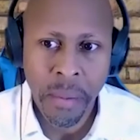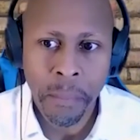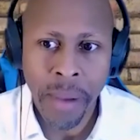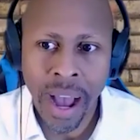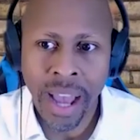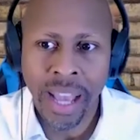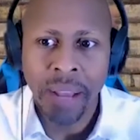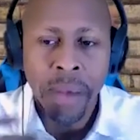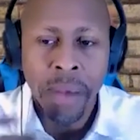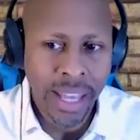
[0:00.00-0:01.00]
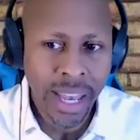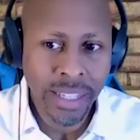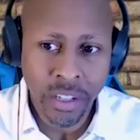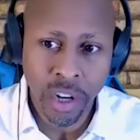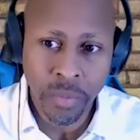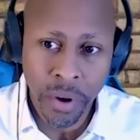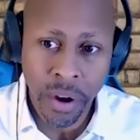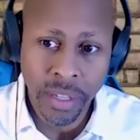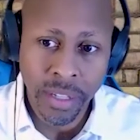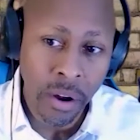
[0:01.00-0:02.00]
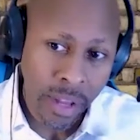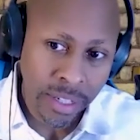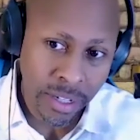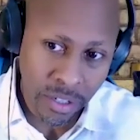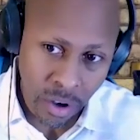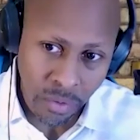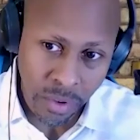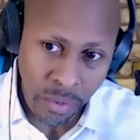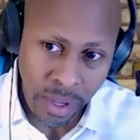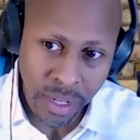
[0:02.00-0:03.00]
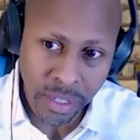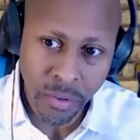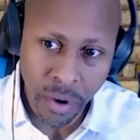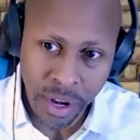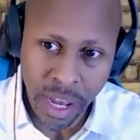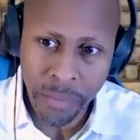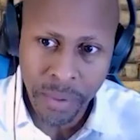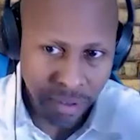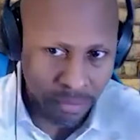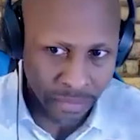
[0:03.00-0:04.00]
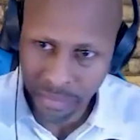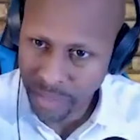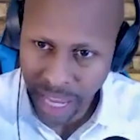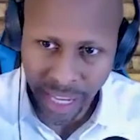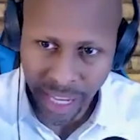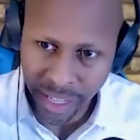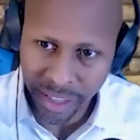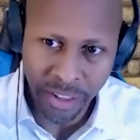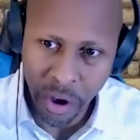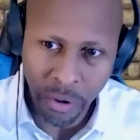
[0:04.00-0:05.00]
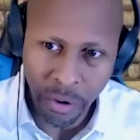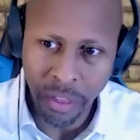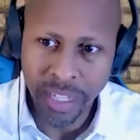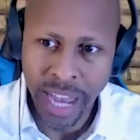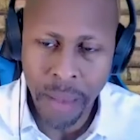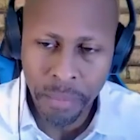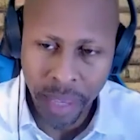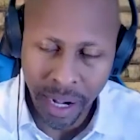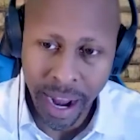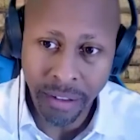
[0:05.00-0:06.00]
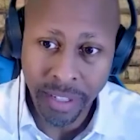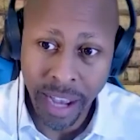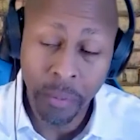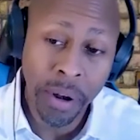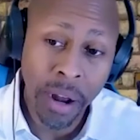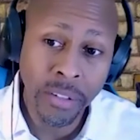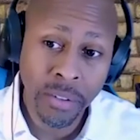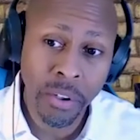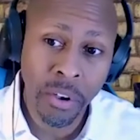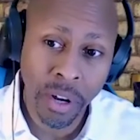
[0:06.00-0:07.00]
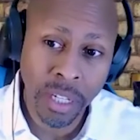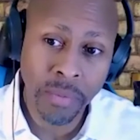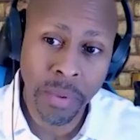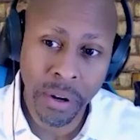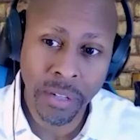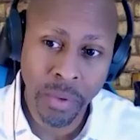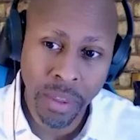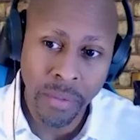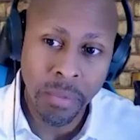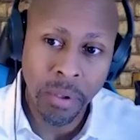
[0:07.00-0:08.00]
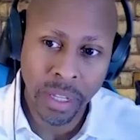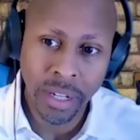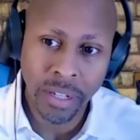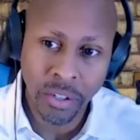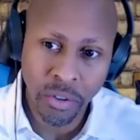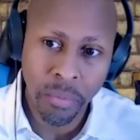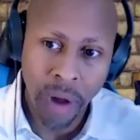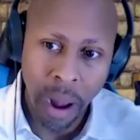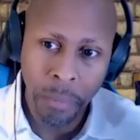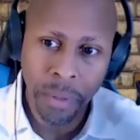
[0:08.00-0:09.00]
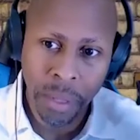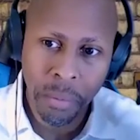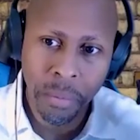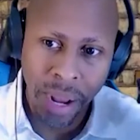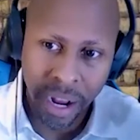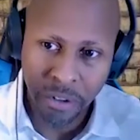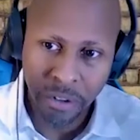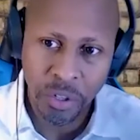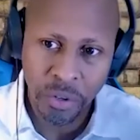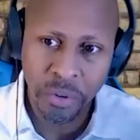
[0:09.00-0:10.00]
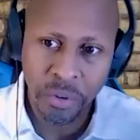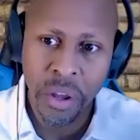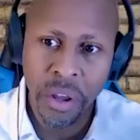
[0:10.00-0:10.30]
My guess is your experience not only as a Jehovah's Witness growing up and taking no all the time, being an outsider, but also your experience with the music industry probably prepared you